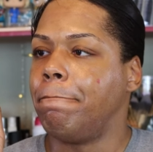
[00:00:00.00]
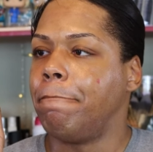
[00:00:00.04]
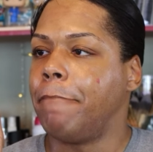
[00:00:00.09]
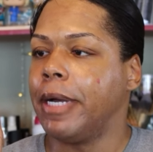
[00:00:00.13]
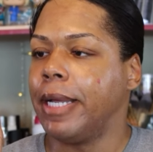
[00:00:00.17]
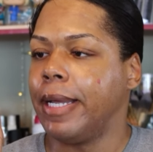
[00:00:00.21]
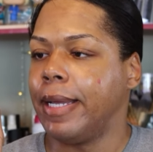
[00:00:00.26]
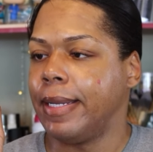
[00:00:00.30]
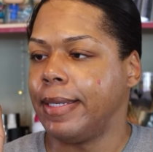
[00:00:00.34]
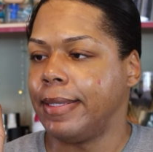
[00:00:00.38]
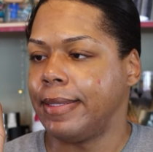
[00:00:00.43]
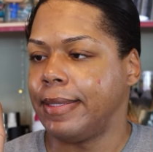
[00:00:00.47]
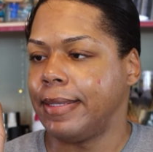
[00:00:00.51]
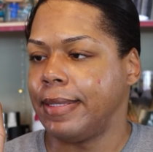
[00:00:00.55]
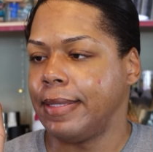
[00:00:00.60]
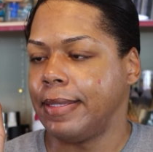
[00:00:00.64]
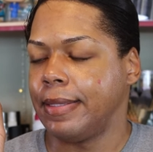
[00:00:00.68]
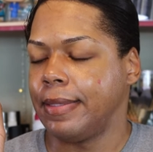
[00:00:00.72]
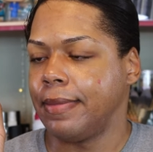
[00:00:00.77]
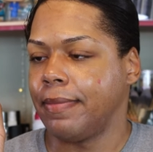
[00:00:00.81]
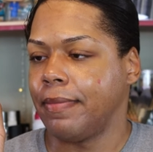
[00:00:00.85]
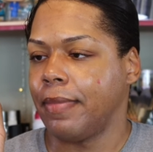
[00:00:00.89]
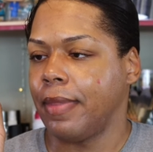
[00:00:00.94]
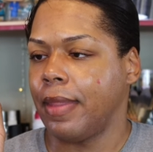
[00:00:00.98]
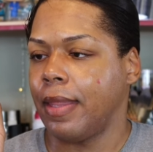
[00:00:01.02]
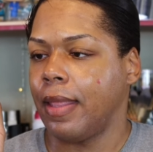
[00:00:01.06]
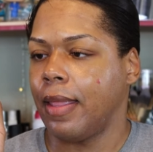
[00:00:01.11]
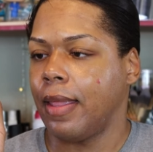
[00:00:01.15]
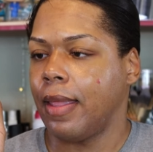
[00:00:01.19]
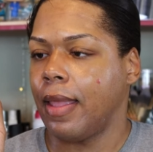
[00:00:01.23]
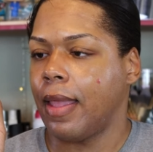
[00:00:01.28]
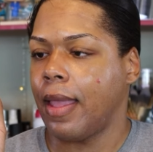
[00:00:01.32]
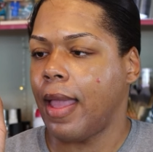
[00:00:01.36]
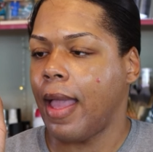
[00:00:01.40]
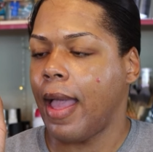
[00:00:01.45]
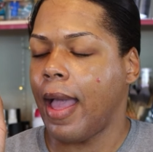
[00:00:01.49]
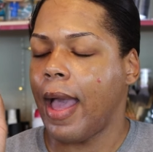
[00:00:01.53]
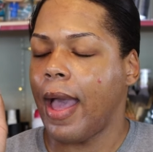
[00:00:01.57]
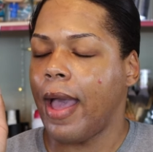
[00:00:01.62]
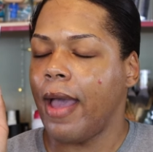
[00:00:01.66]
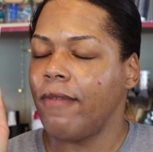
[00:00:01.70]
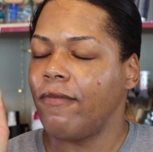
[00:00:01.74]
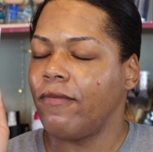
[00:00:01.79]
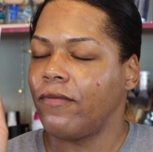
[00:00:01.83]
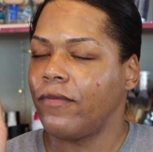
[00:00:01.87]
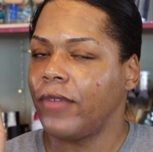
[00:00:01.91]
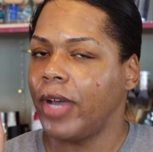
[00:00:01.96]
But
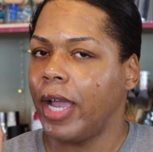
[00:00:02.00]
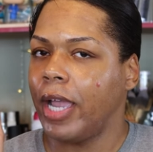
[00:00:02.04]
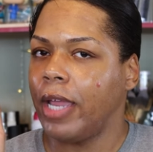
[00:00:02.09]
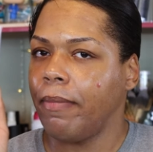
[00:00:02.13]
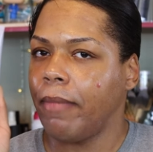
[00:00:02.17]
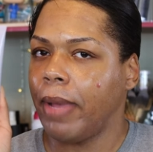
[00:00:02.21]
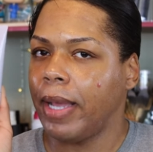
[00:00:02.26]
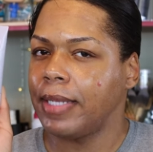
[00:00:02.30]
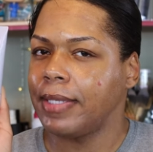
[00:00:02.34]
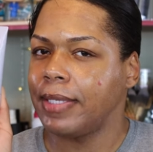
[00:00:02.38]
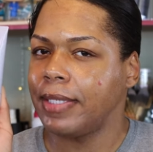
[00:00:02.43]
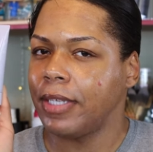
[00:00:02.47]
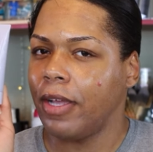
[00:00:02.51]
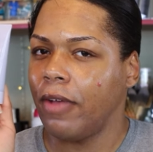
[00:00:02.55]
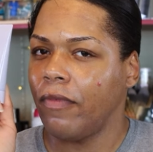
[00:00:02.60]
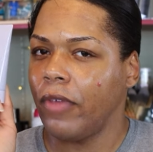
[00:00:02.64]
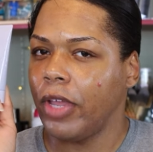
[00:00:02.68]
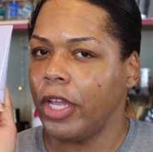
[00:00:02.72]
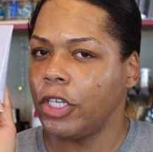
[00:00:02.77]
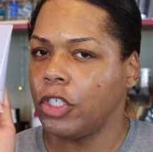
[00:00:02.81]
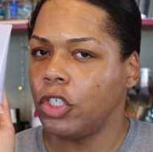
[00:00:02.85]
I find myself